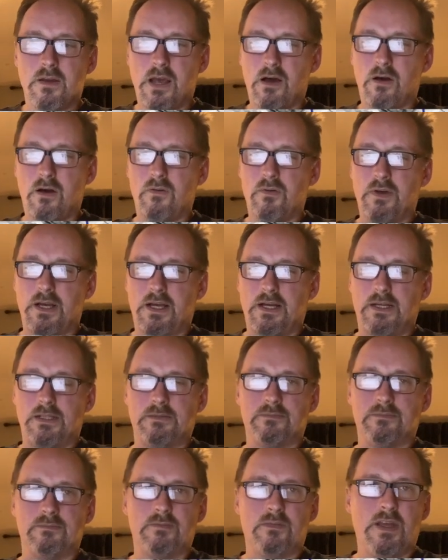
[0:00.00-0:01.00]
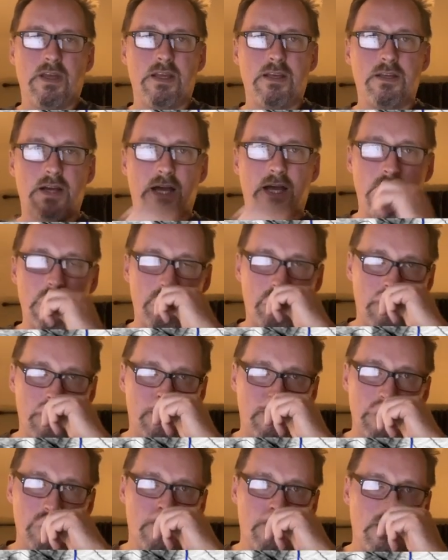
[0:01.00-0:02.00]
Now, in Gaia,
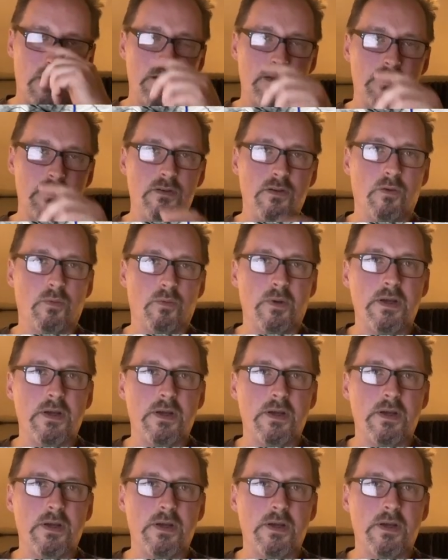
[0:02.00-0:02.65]
once you've done your